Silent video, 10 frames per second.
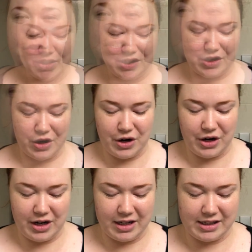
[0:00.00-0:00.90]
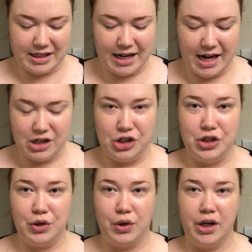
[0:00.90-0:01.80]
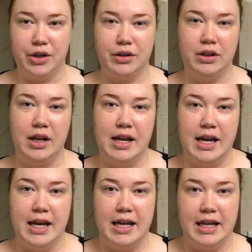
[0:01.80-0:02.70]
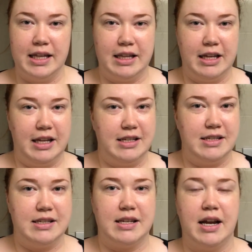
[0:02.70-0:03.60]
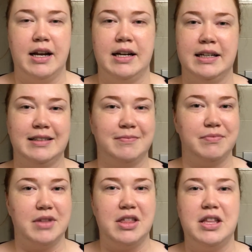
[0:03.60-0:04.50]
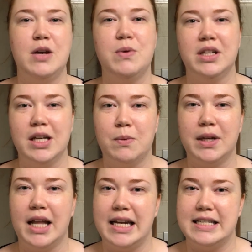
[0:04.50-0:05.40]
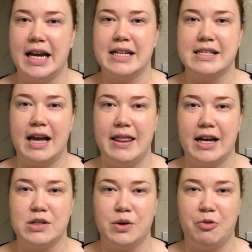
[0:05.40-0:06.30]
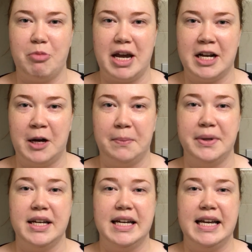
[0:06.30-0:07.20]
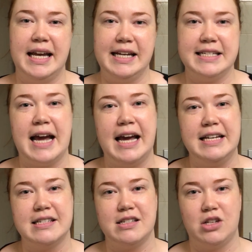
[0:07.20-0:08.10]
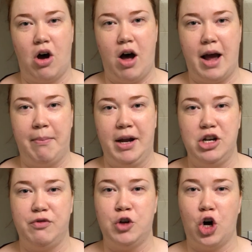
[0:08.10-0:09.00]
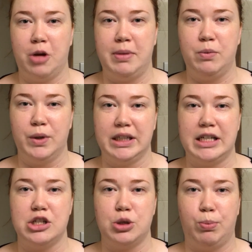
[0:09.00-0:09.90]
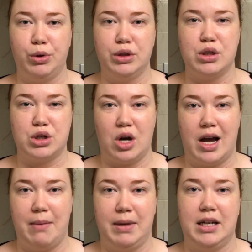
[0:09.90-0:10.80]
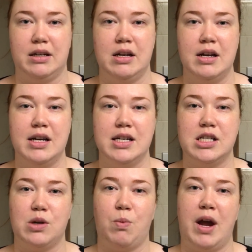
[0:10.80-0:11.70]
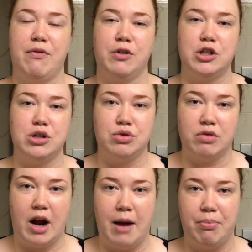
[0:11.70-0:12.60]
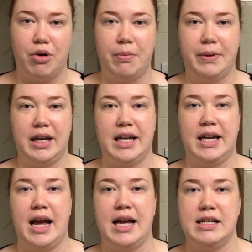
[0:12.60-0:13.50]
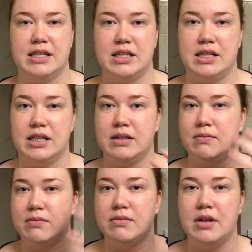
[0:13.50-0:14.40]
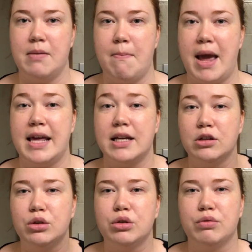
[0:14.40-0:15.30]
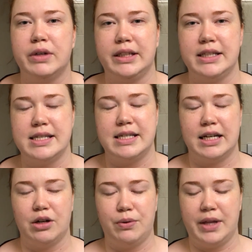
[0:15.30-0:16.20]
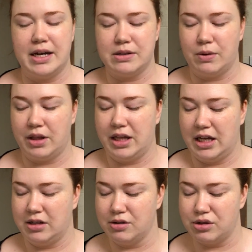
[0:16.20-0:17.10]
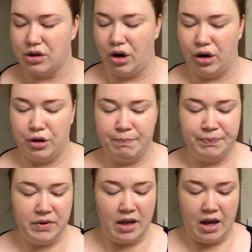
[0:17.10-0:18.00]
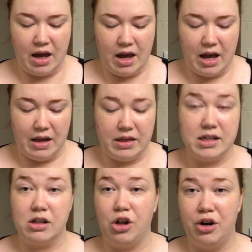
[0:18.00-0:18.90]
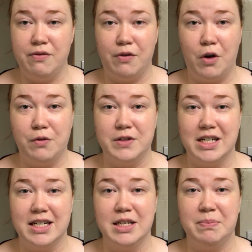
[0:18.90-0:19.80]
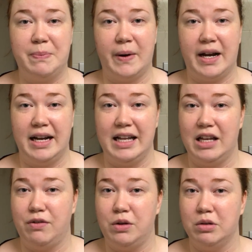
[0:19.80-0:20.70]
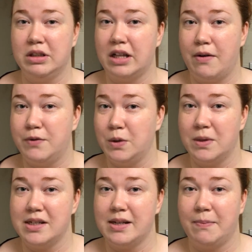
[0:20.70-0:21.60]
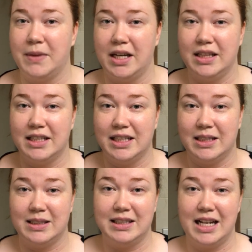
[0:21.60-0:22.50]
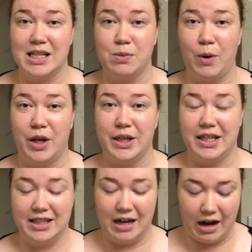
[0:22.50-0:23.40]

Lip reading: So today's tutorial is the thing with liquid latex and that sort of makeup. It takes time and you've got to be willing to put the time in to wait for it to dry properly and to make it look realistic and all that sort of thing. So there's a lot involved in it, but if you love doing something, then it's worth it.